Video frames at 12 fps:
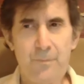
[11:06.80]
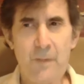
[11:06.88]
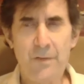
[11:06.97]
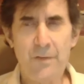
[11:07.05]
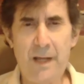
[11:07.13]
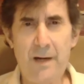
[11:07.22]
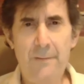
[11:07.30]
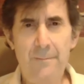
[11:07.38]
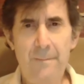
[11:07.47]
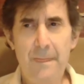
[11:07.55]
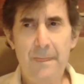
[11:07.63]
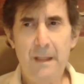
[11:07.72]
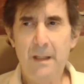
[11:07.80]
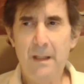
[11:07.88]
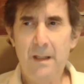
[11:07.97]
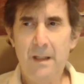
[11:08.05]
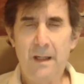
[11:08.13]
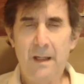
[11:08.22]
So
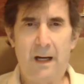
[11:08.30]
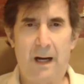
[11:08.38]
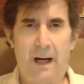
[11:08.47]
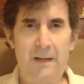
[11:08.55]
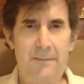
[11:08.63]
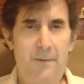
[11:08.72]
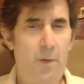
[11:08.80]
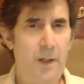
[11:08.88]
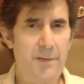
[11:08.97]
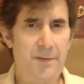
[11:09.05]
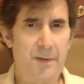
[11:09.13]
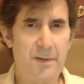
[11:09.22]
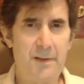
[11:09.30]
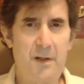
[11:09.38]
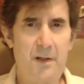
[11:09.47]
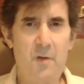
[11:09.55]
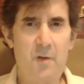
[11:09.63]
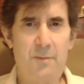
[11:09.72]
I, for one, certainly
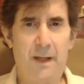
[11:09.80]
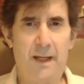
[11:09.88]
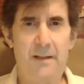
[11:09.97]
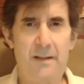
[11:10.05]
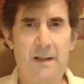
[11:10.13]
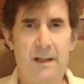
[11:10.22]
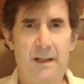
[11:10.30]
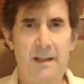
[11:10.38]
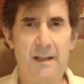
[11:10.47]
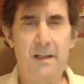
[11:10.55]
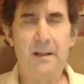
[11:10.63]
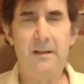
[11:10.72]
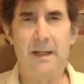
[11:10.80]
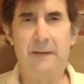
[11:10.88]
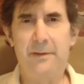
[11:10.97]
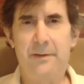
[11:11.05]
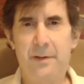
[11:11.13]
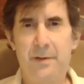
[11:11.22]
hope that
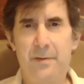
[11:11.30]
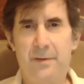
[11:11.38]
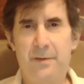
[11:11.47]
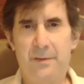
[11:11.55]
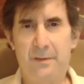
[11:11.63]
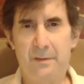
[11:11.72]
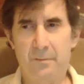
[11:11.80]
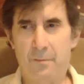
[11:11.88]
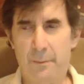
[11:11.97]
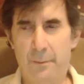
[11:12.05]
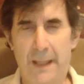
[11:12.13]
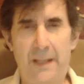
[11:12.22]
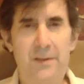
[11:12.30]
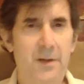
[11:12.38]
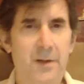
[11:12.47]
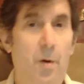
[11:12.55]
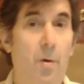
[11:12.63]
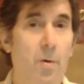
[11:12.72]
David Dukes remains
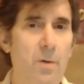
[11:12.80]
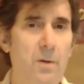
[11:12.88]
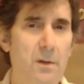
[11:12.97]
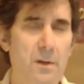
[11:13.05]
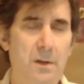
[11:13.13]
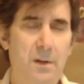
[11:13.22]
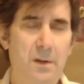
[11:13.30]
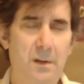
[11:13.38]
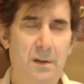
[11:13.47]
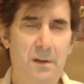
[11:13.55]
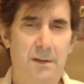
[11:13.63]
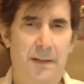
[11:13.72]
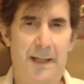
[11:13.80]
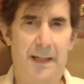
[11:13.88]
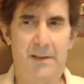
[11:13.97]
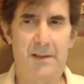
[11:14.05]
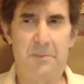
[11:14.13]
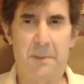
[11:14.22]
in the hole that
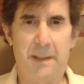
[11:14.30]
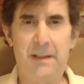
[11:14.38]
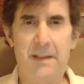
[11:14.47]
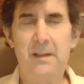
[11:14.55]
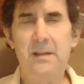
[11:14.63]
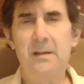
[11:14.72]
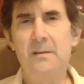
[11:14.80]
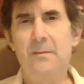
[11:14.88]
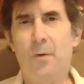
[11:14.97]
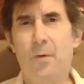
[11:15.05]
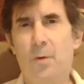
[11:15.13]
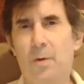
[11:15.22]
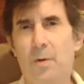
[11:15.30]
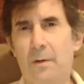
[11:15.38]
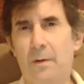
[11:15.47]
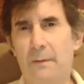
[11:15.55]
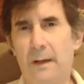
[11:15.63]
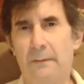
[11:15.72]
he's been in
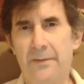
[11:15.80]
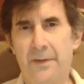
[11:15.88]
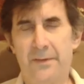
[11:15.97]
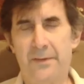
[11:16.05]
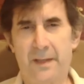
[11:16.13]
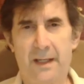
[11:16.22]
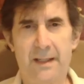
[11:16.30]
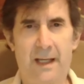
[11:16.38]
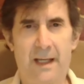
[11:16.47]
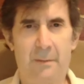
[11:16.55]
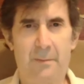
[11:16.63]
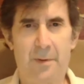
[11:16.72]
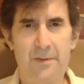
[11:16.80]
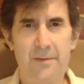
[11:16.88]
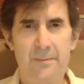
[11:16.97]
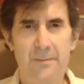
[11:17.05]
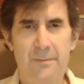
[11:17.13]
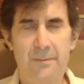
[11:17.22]
for ever since getting out of
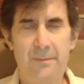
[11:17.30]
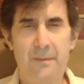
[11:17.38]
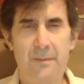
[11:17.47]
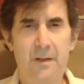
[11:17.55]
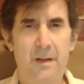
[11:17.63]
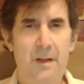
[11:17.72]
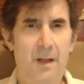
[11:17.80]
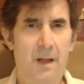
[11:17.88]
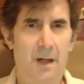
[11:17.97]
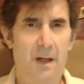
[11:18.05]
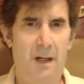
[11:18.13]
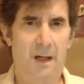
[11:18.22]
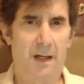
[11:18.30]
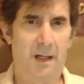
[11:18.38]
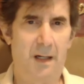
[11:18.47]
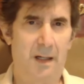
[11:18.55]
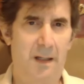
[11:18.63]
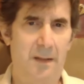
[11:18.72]
prison,
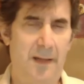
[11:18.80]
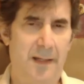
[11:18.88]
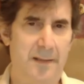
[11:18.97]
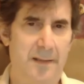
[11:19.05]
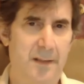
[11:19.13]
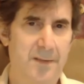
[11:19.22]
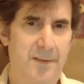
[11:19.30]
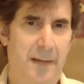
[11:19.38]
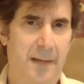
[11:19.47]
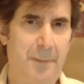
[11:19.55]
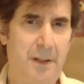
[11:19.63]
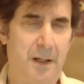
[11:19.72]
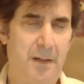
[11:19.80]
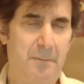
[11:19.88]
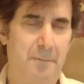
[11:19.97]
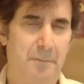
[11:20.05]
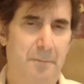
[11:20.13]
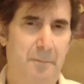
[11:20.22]
that he does not
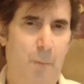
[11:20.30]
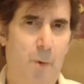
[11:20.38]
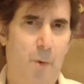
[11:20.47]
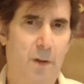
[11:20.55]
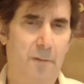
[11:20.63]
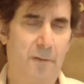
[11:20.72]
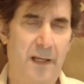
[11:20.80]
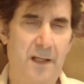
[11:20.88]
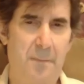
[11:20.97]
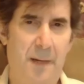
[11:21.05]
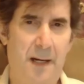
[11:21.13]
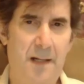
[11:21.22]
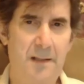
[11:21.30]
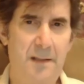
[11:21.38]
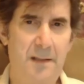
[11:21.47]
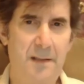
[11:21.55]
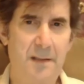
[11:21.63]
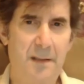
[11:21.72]
become more of a
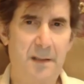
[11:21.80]
commodity.